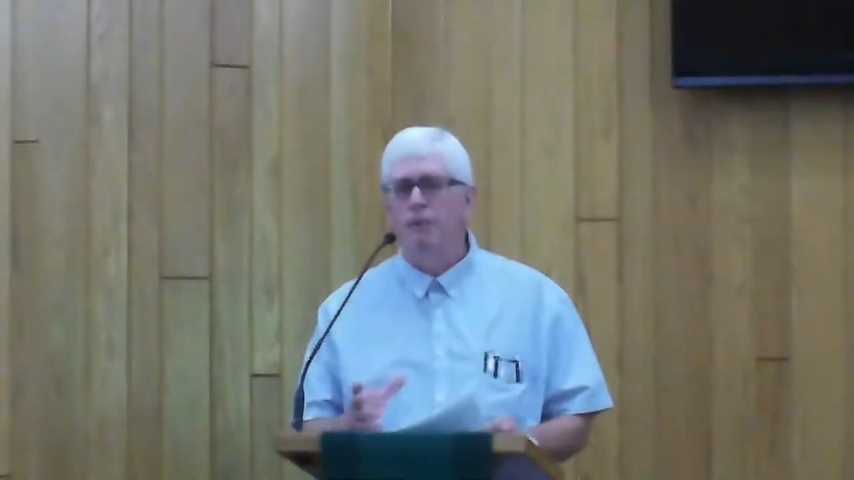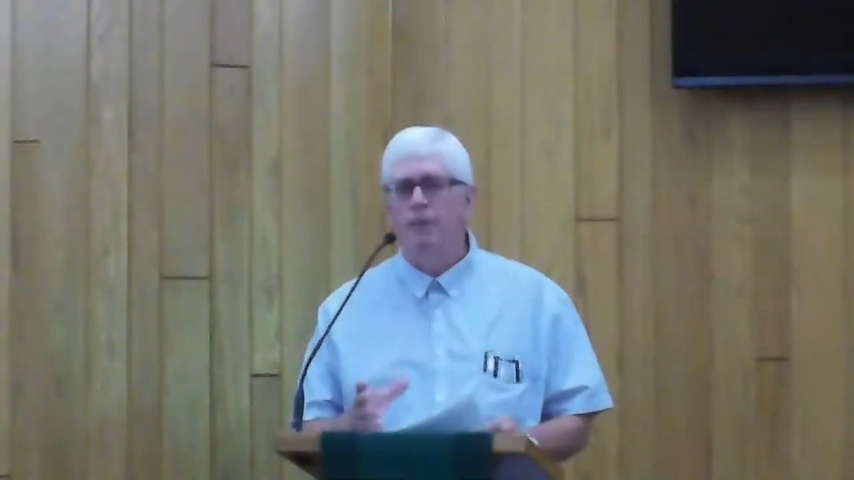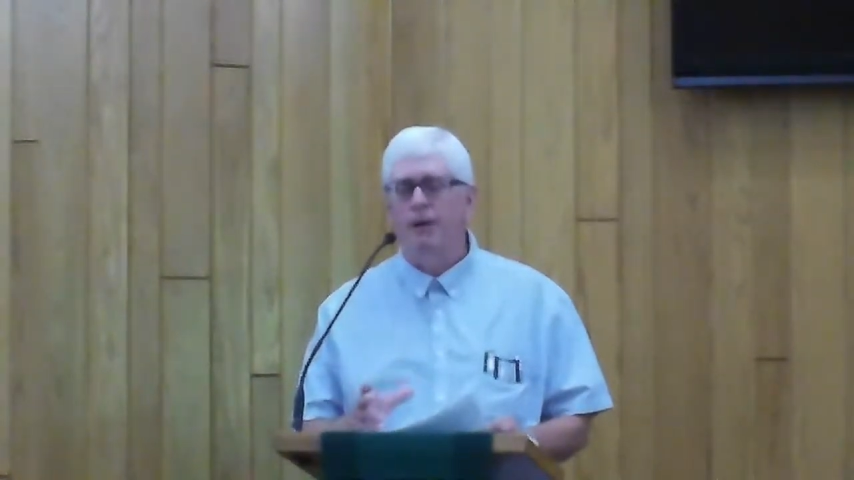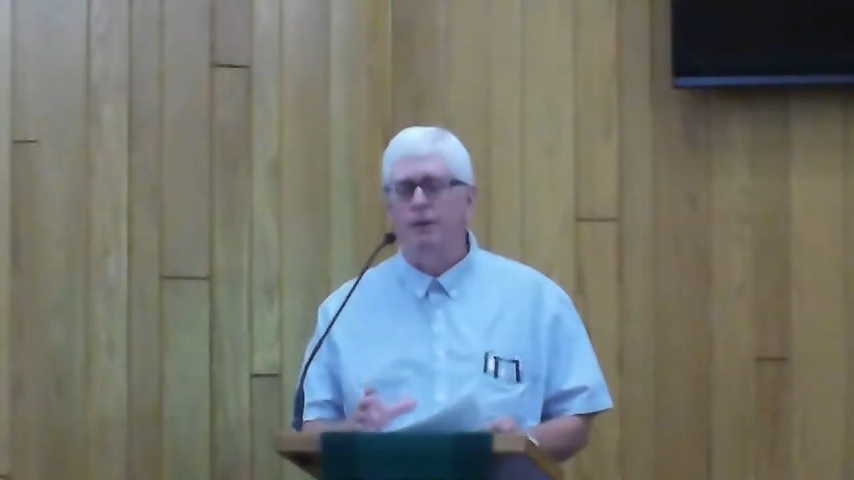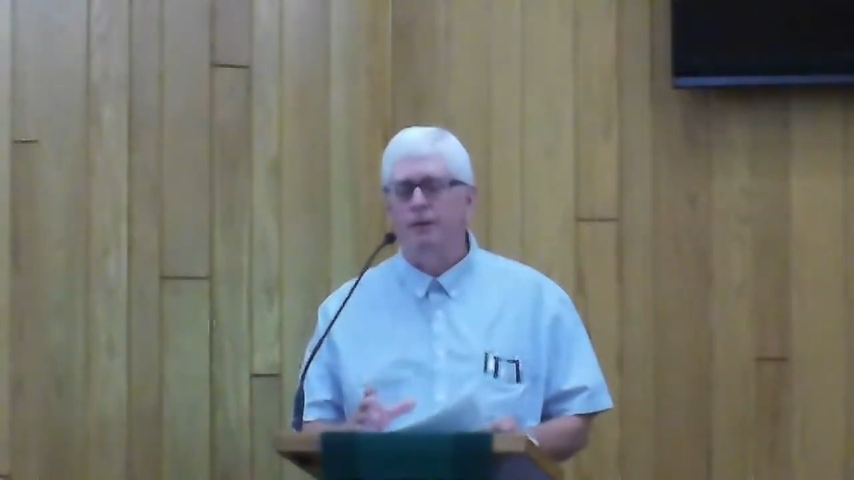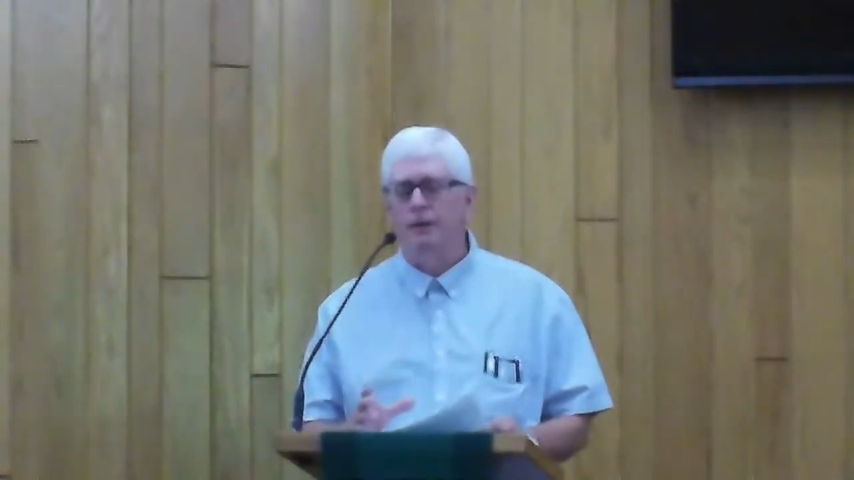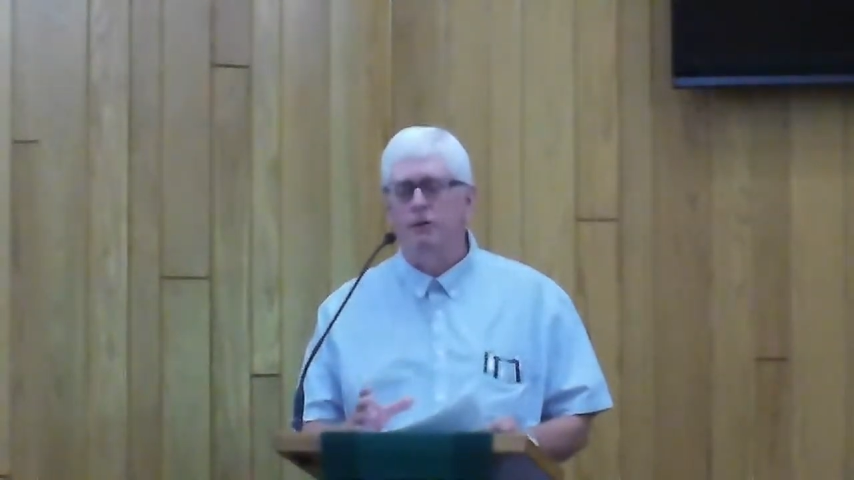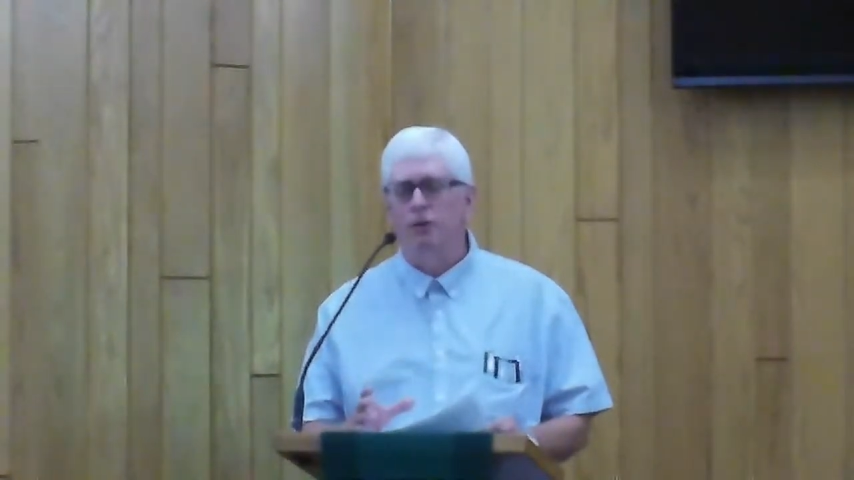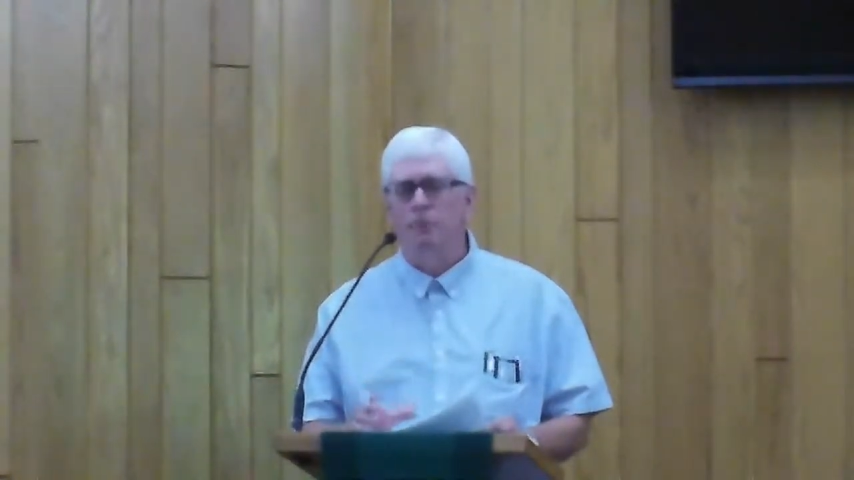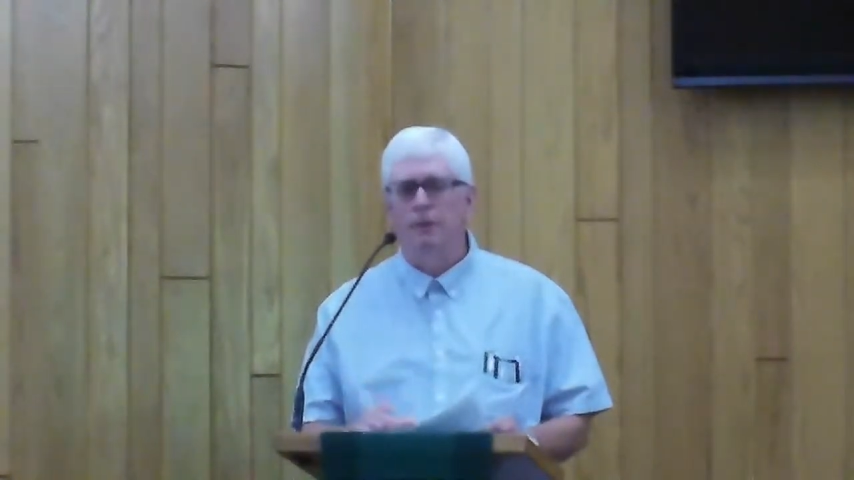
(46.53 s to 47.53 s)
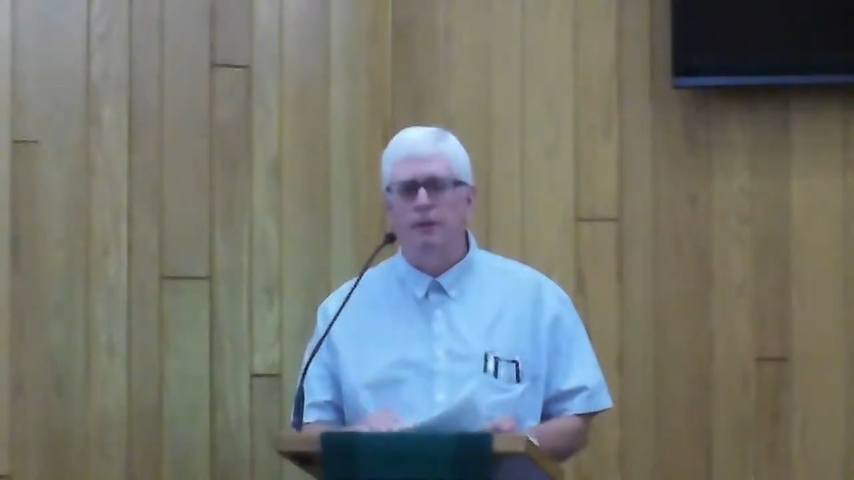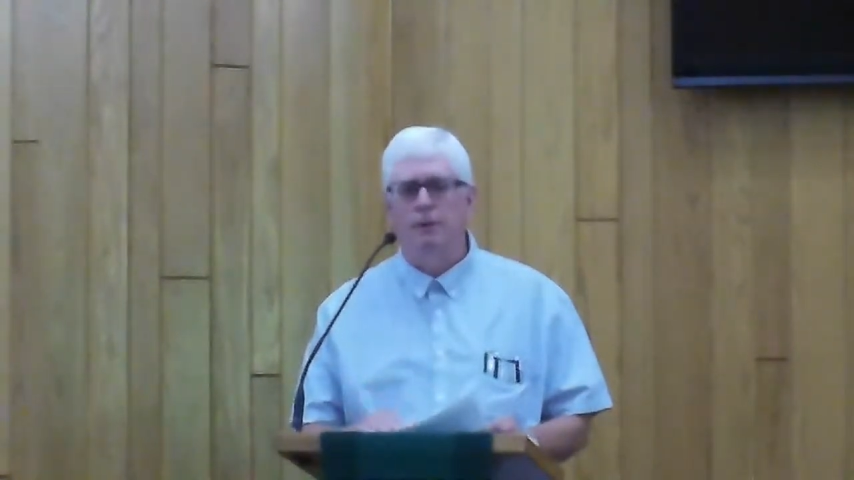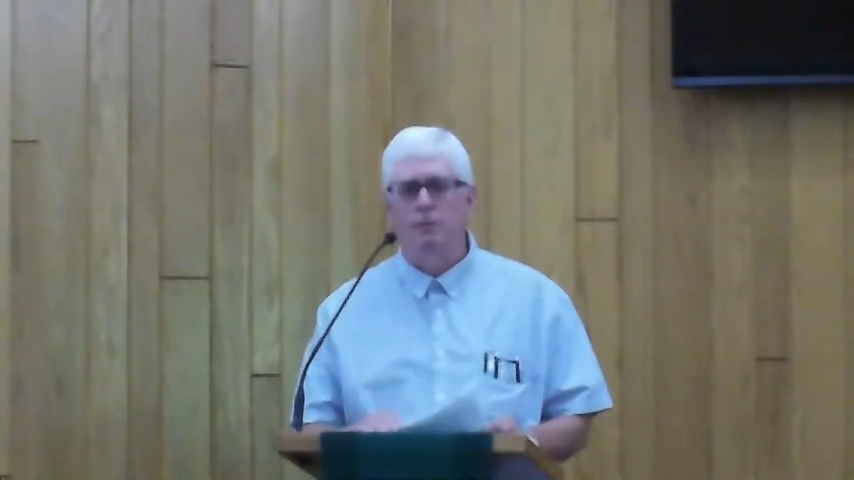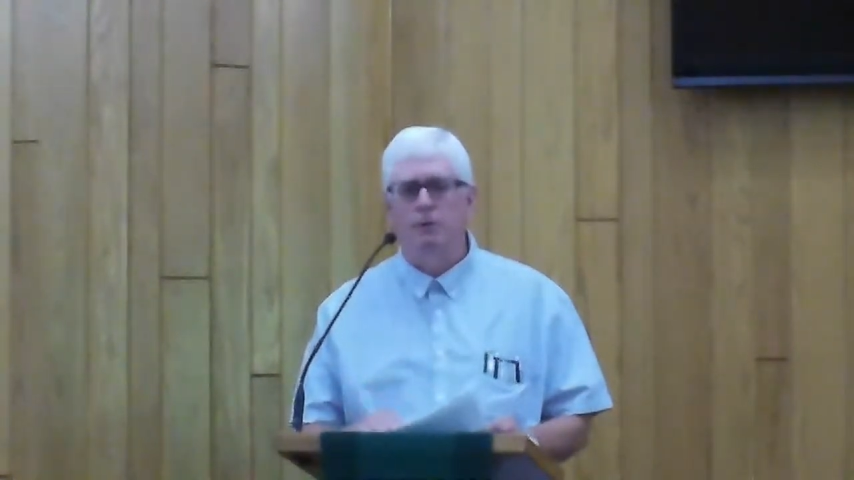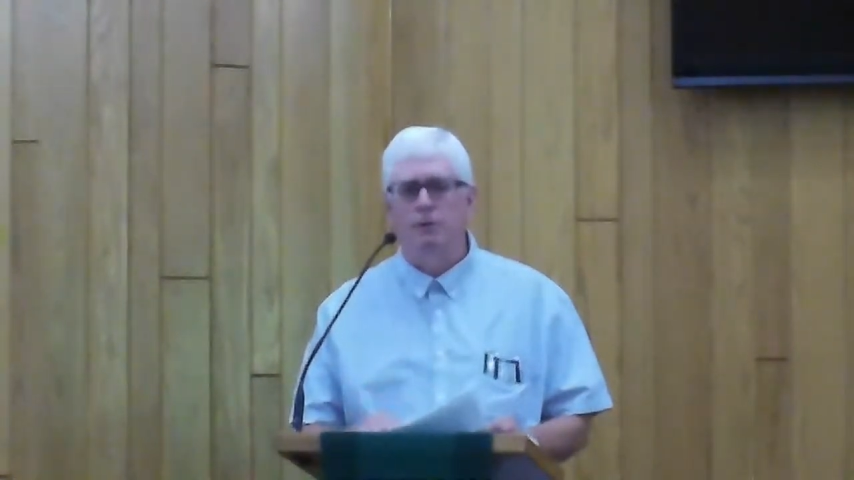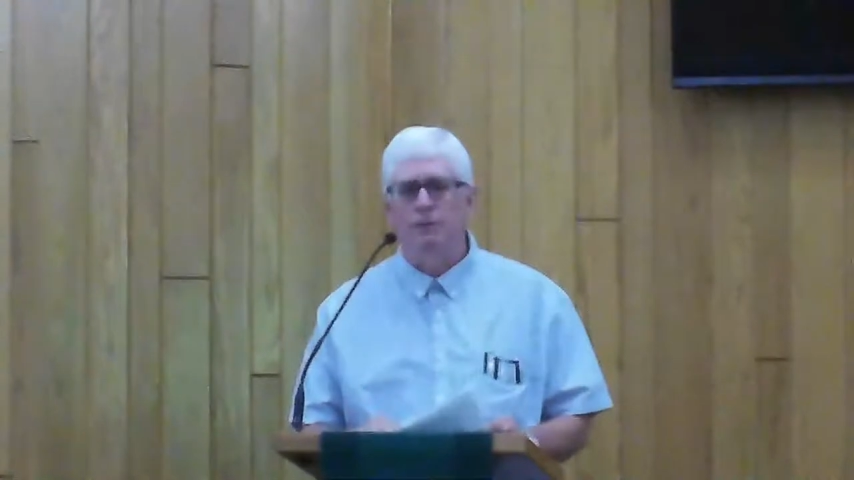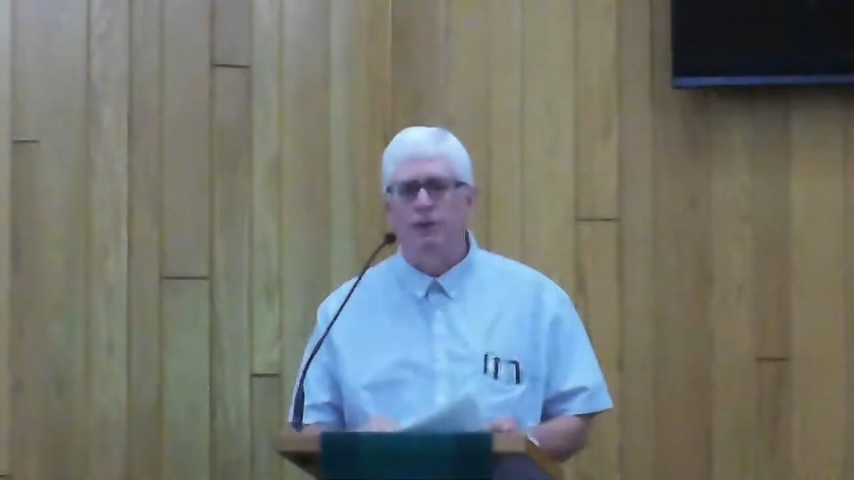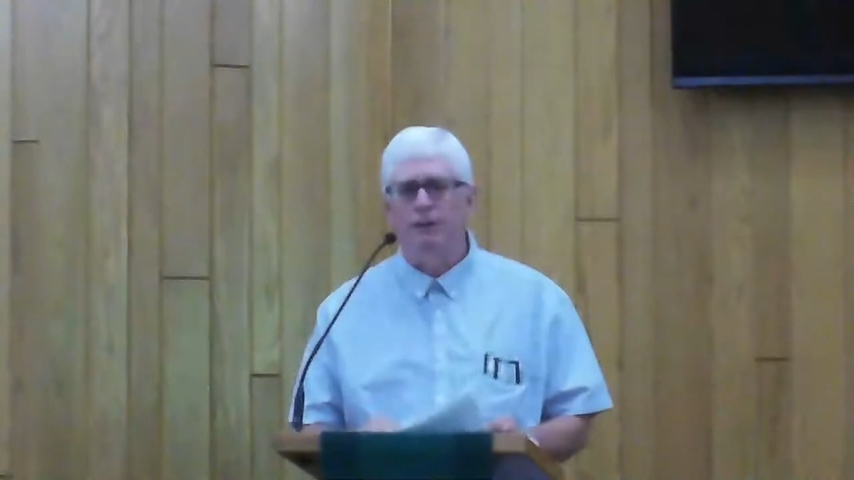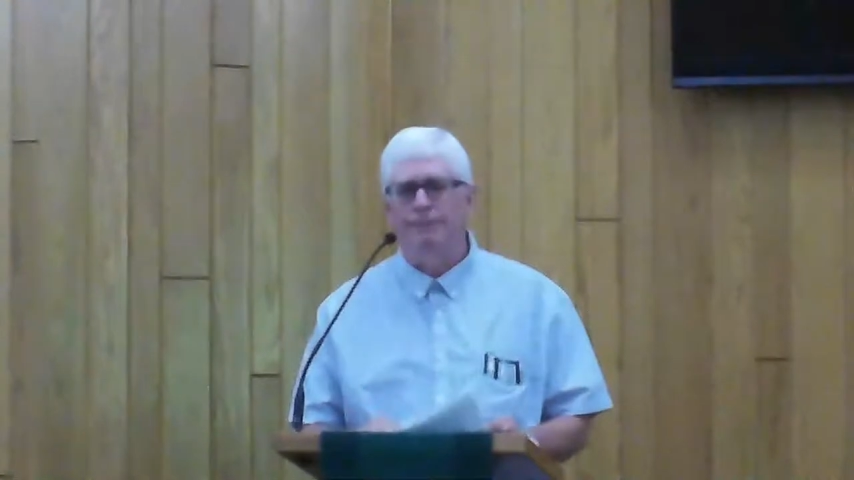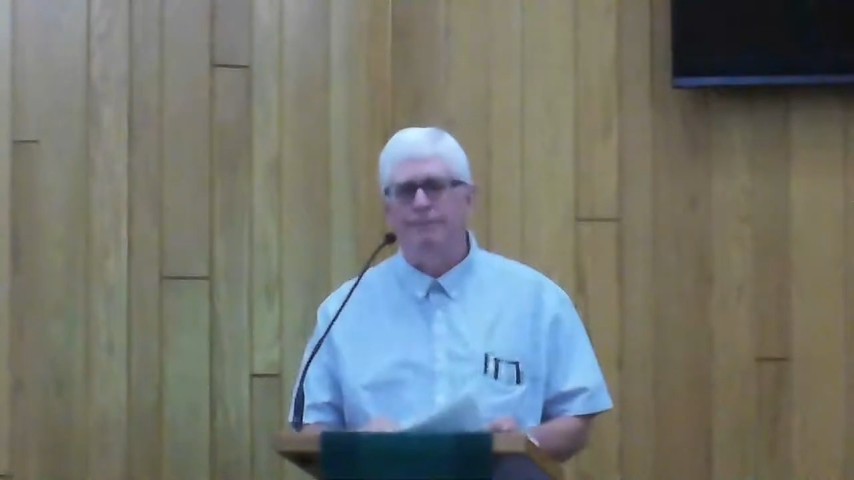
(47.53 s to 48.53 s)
I just hope that the numbers are correct, and I